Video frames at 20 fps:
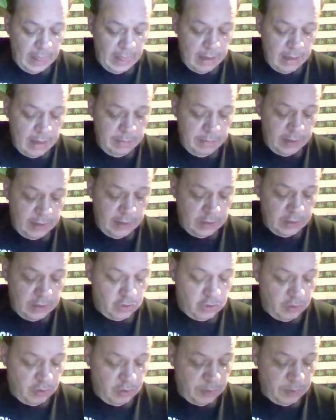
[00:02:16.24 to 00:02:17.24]
because
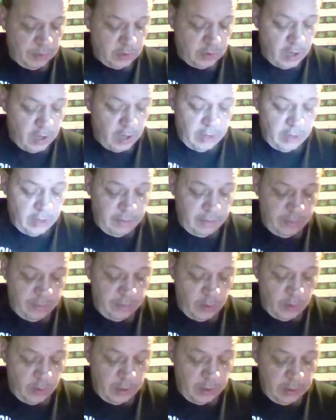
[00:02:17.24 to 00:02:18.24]
Trump is trying to
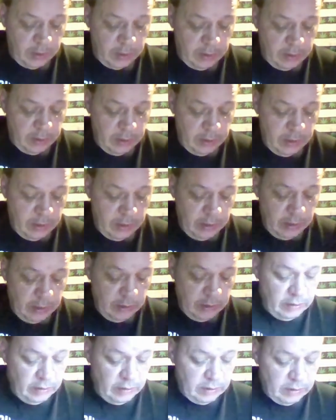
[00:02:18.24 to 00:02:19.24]
avoid
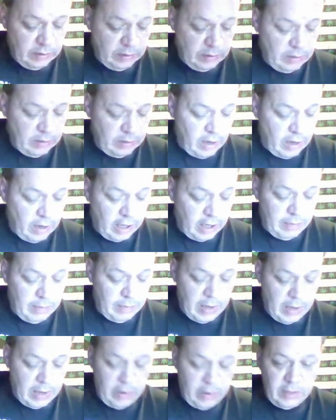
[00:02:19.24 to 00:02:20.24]
talking
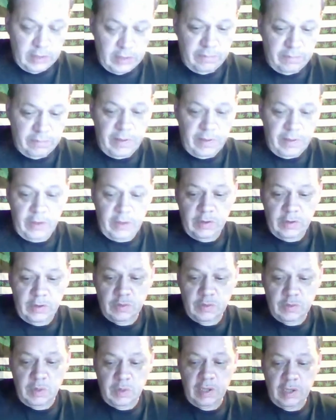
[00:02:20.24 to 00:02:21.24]
about his failures
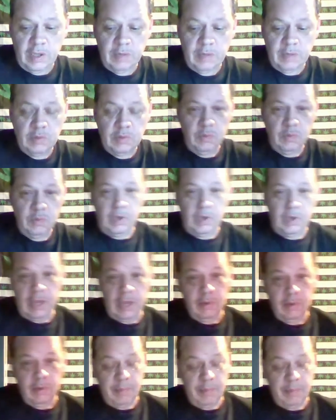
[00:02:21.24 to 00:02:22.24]
when it comes when it came
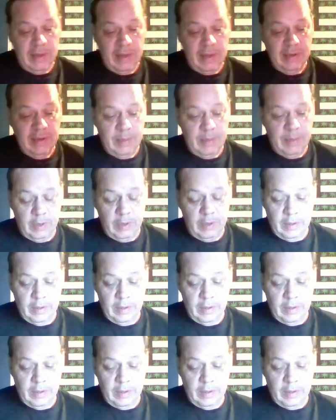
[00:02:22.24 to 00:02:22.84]
to the pandemic